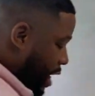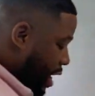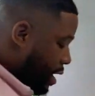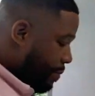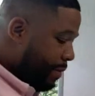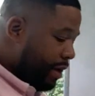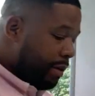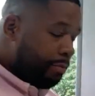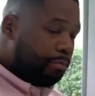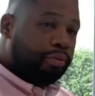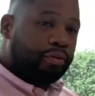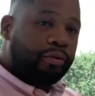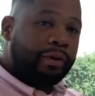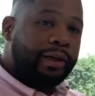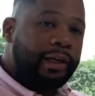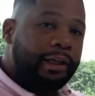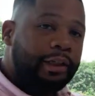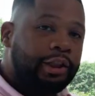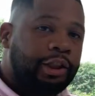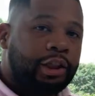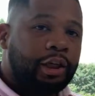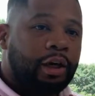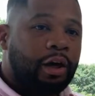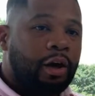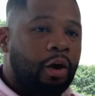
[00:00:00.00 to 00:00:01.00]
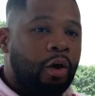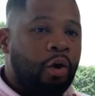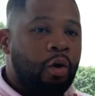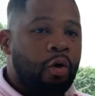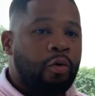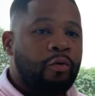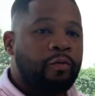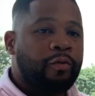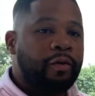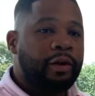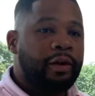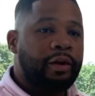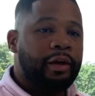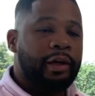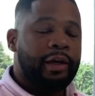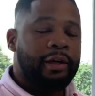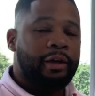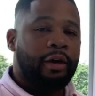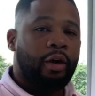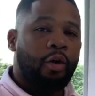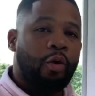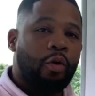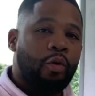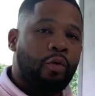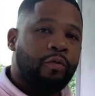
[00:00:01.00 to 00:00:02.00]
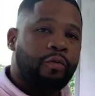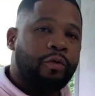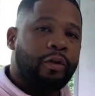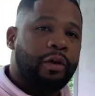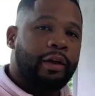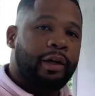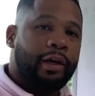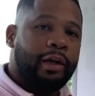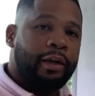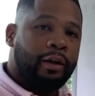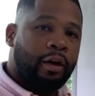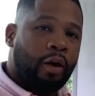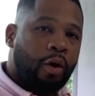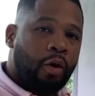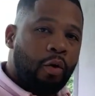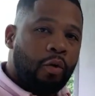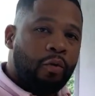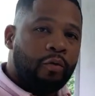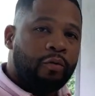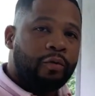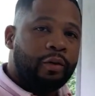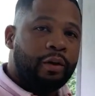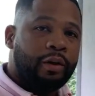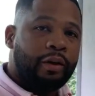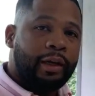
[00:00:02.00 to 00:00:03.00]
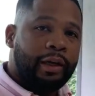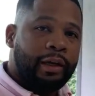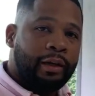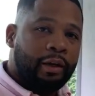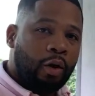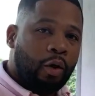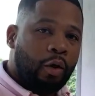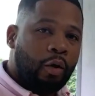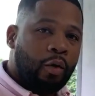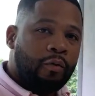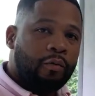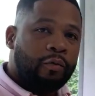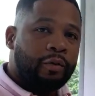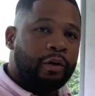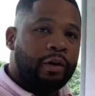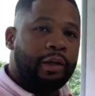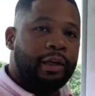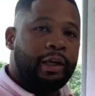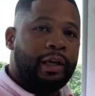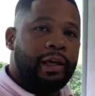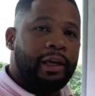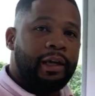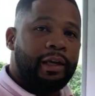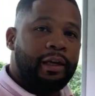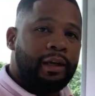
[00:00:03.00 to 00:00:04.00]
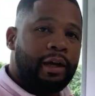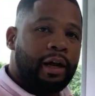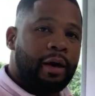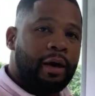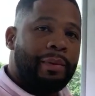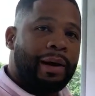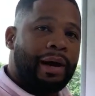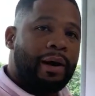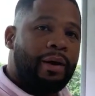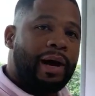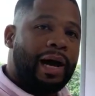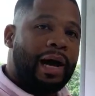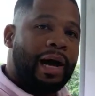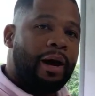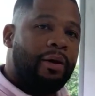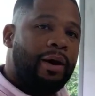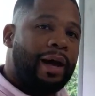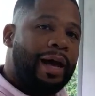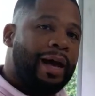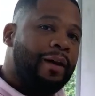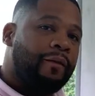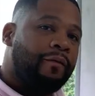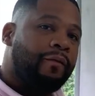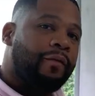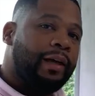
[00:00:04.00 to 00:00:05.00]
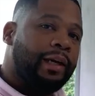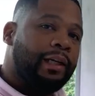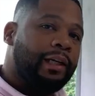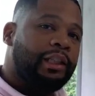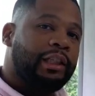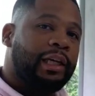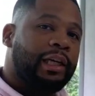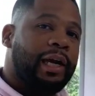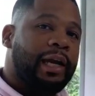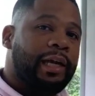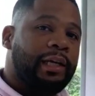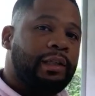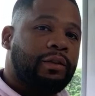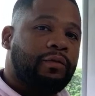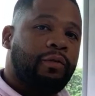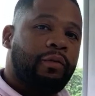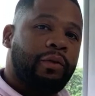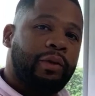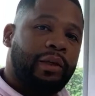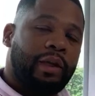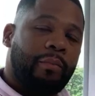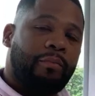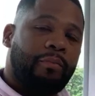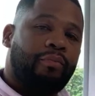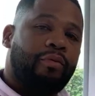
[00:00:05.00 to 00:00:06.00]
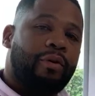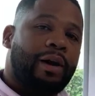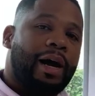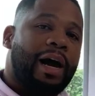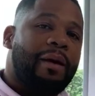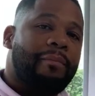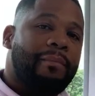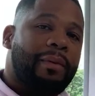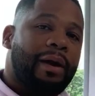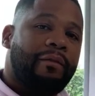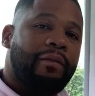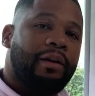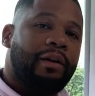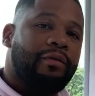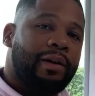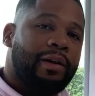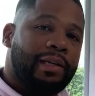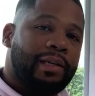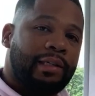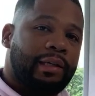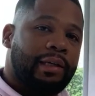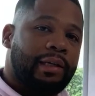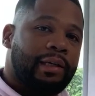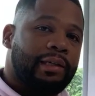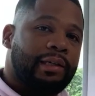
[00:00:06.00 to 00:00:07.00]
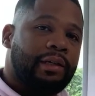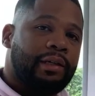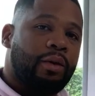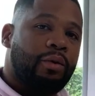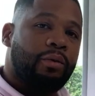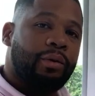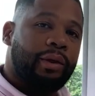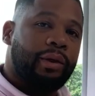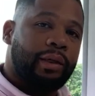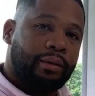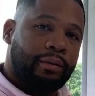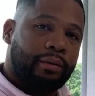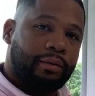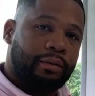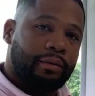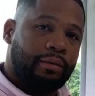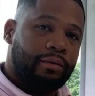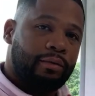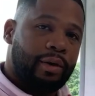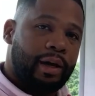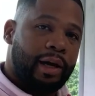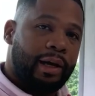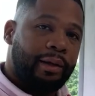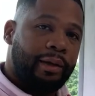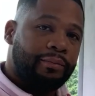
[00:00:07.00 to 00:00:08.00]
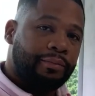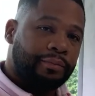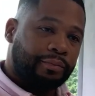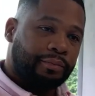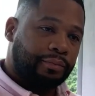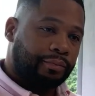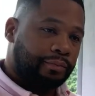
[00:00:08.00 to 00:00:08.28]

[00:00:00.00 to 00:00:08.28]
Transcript: hear me preach over and over and over and over again about how FHA is for your primary residence only, right?